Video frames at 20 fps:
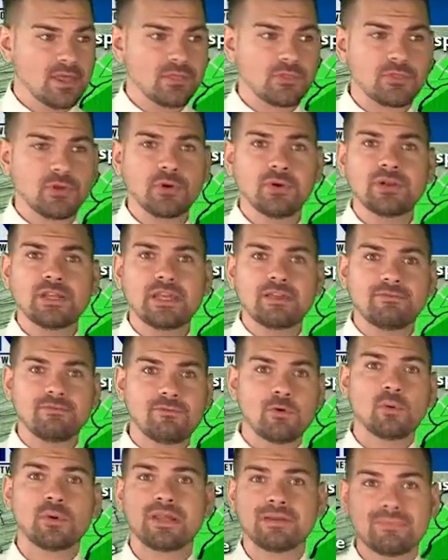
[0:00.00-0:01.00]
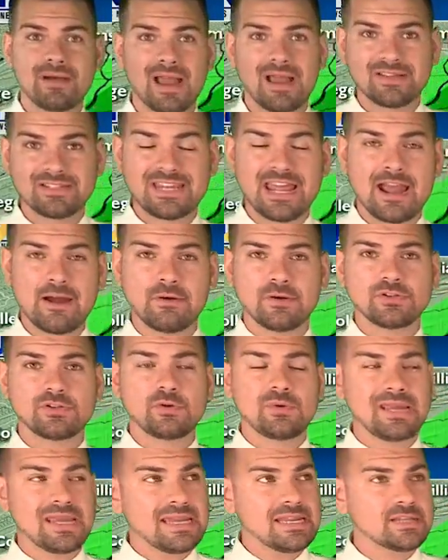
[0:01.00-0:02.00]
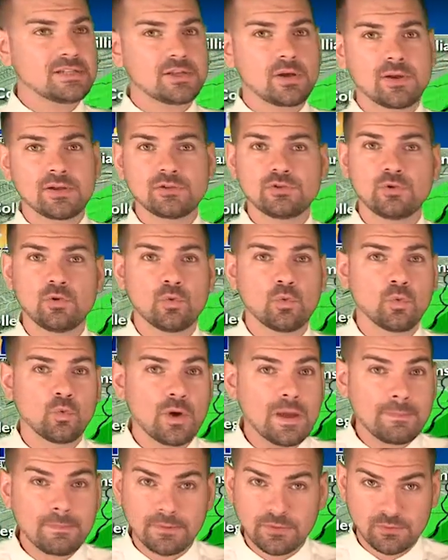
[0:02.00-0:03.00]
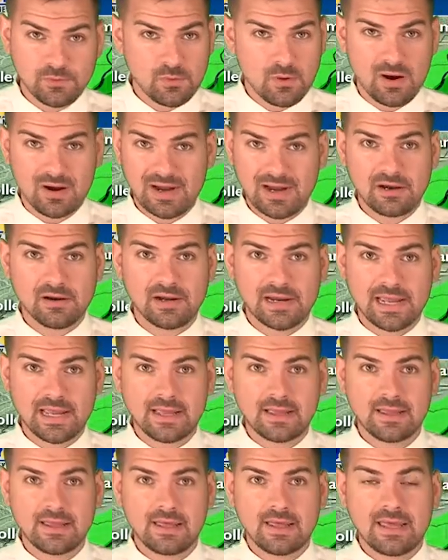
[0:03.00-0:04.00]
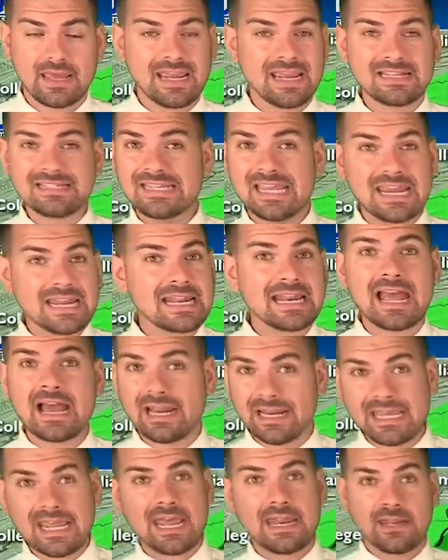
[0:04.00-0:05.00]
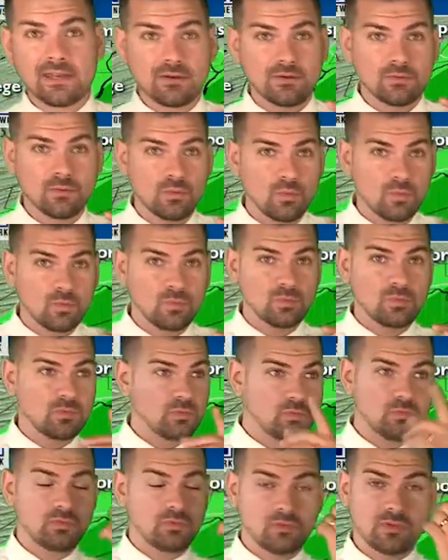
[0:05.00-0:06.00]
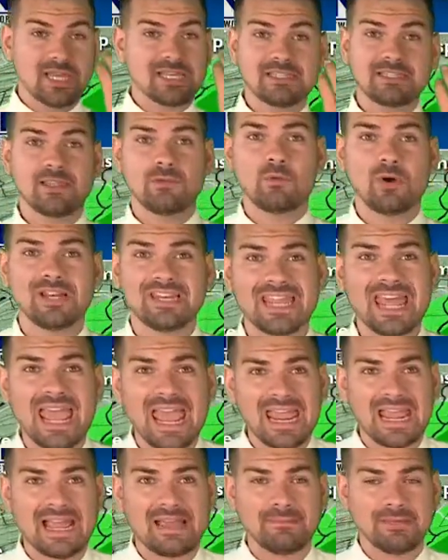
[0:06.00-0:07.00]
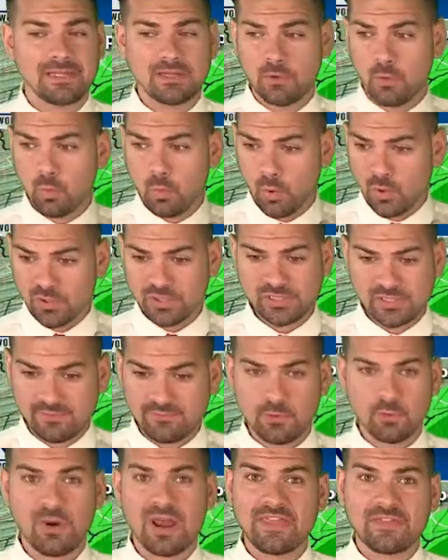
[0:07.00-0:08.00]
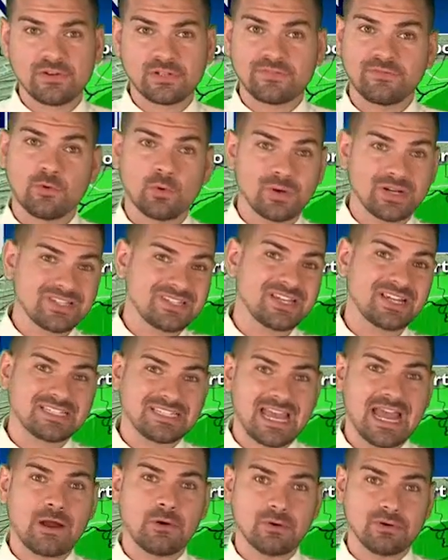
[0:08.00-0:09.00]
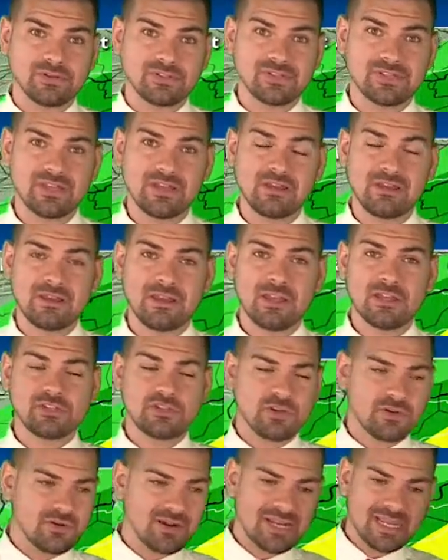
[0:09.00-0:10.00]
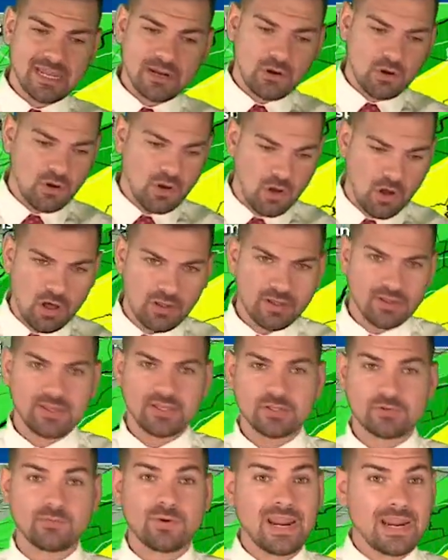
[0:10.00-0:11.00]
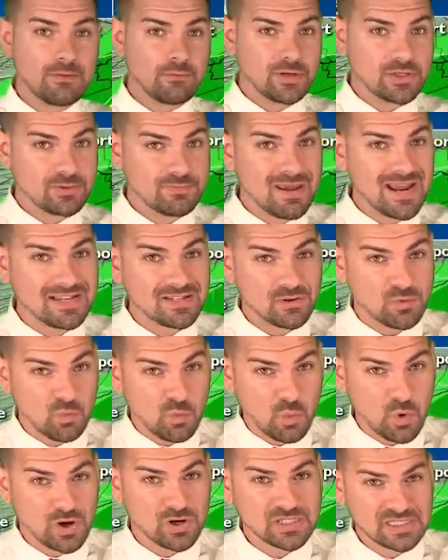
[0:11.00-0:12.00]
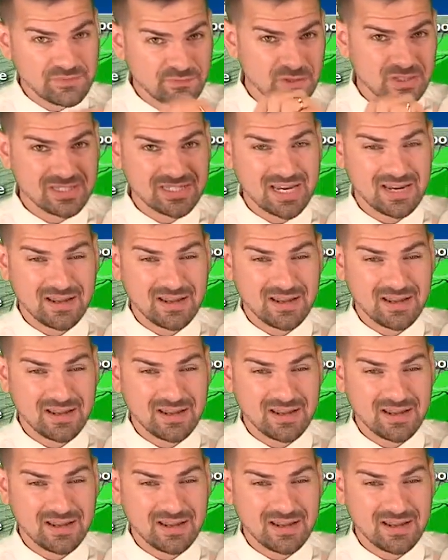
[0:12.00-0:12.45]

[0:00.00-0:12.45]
30, 40 miles an hour. So it is going to rip through our area. It's in and out, again, in less than one day. I mean, the worst of the weather is 4 to 6 hours. So you're going to get all of this rain, which makes it worse for